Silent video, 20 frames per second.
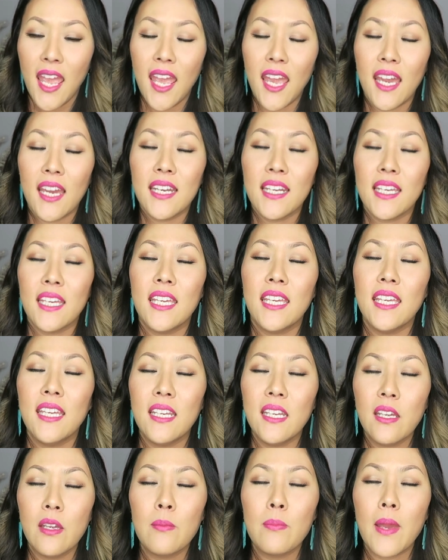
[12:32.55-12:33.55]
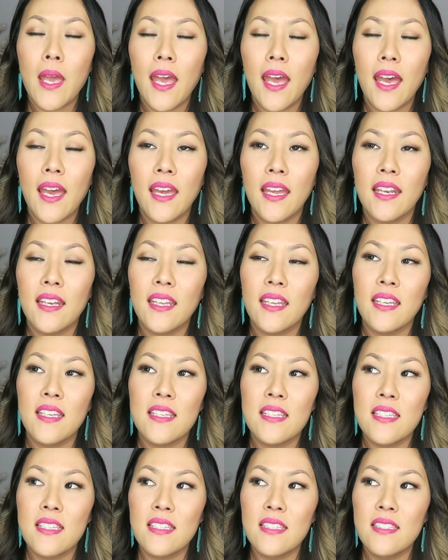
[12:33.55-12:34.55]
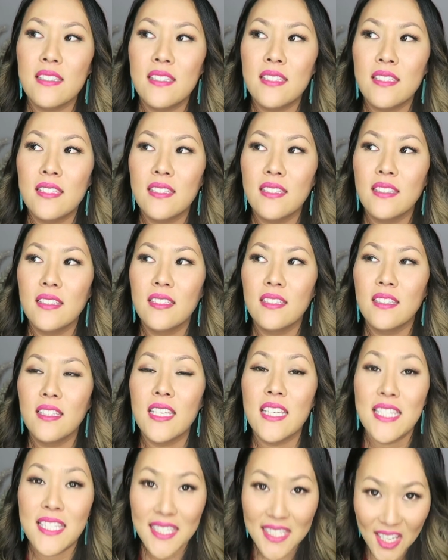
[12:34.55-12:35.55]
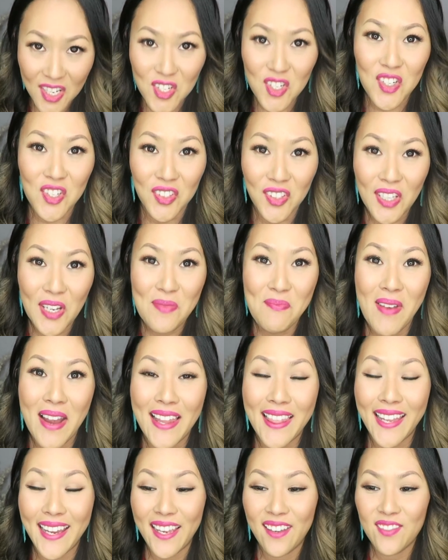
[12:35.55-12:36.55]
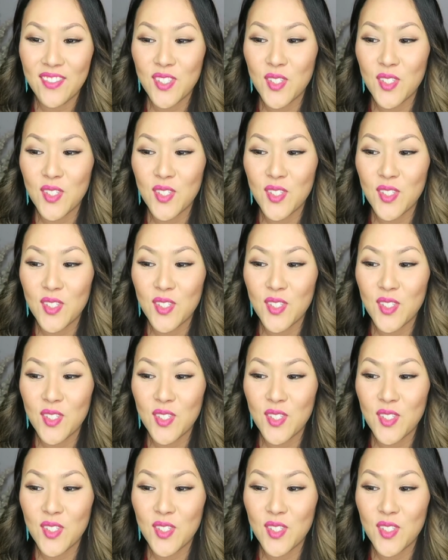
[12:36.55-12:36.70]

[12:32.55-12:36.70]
and a heating pad is essential in my life.